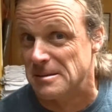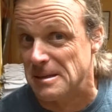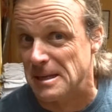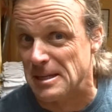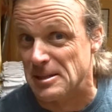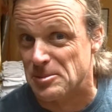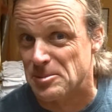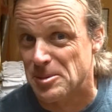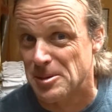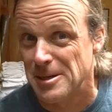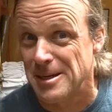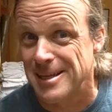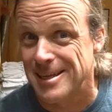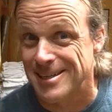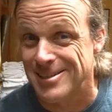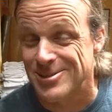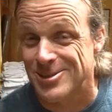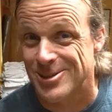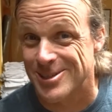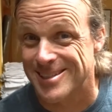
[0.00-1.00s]
It's pretty
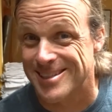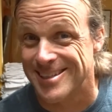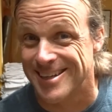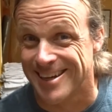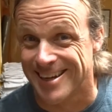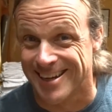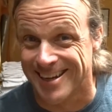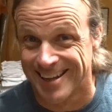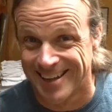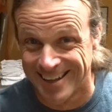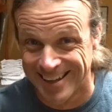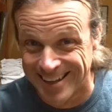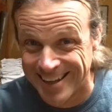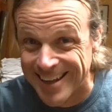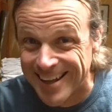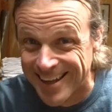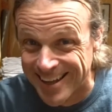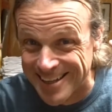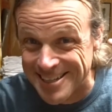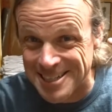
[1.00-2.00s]
interesting.
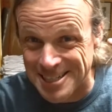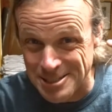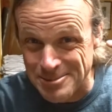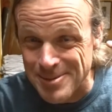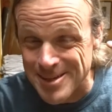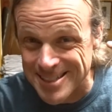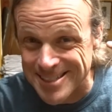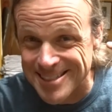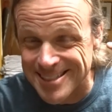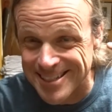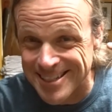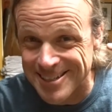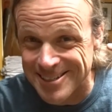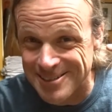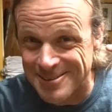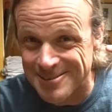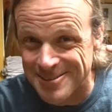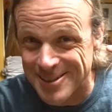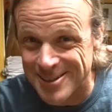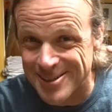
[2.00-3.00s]
Just by sticking
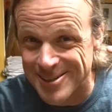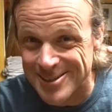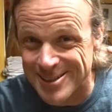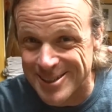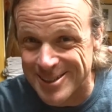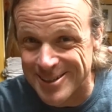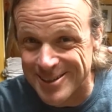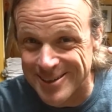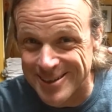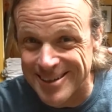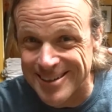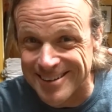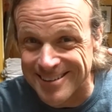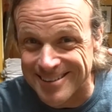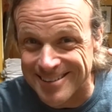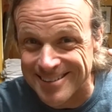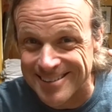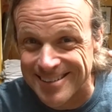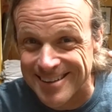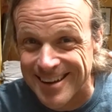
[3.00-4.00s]
your fingers in your
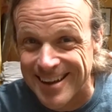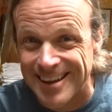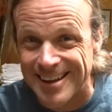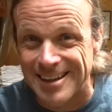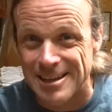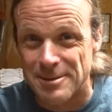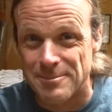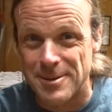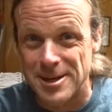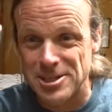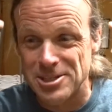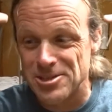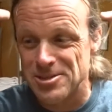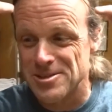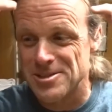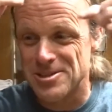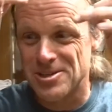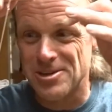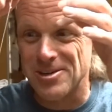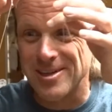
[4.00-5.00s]
ears. Make sure the
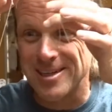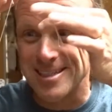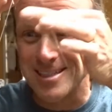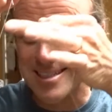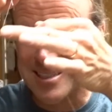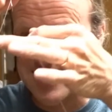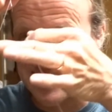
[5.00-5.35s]
string is